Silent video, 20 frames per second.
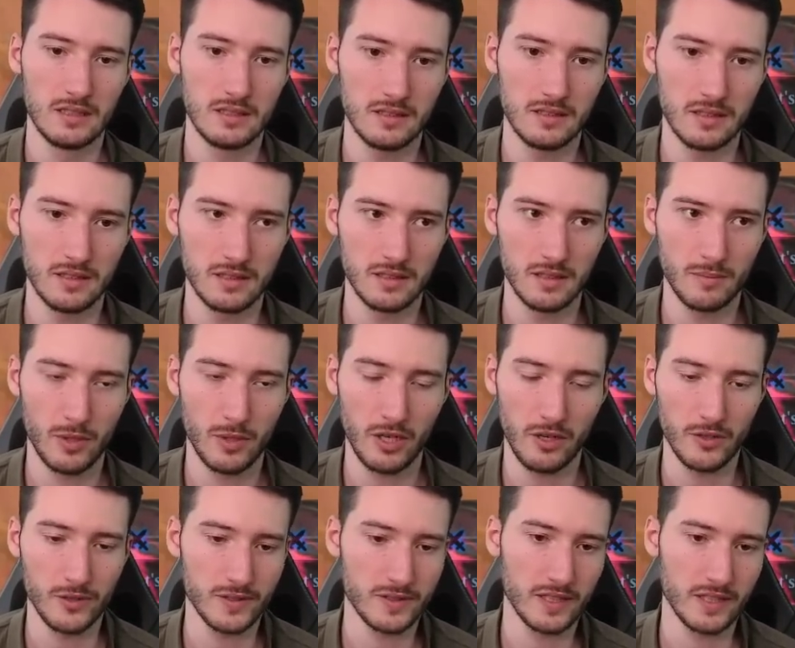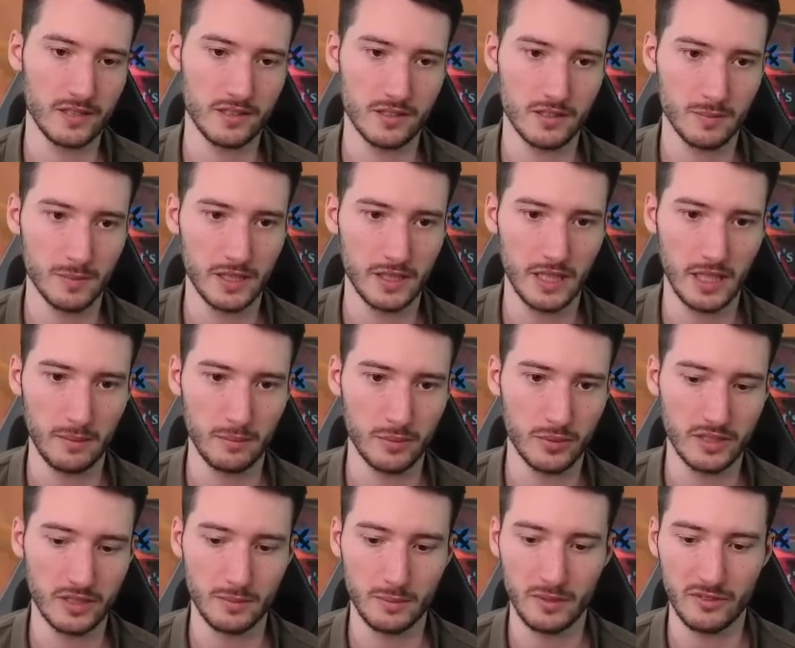The prowess deck just became
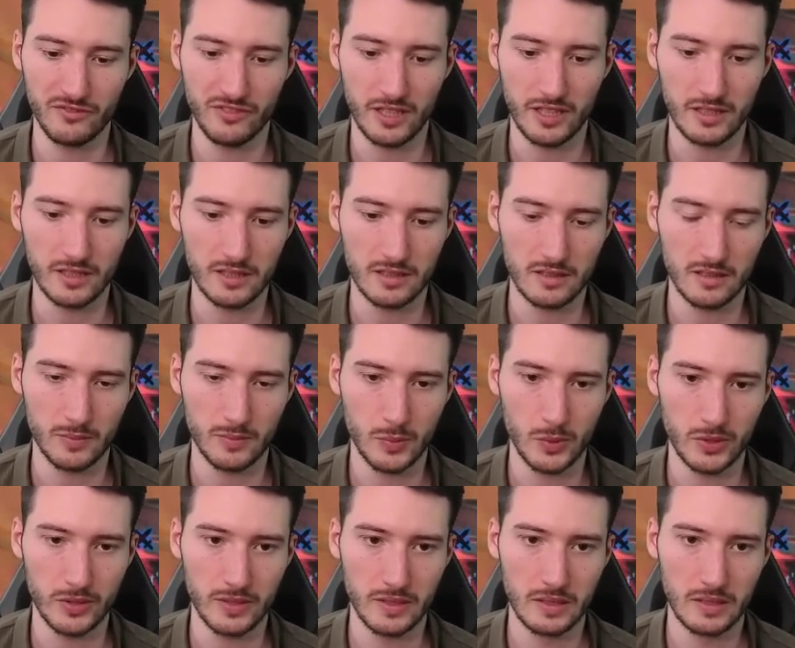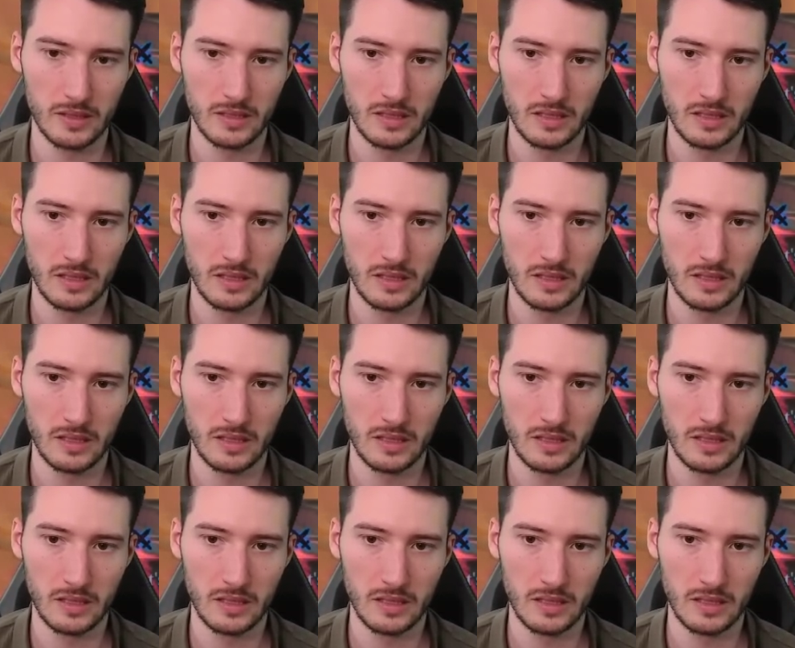pretty pathetic at this point.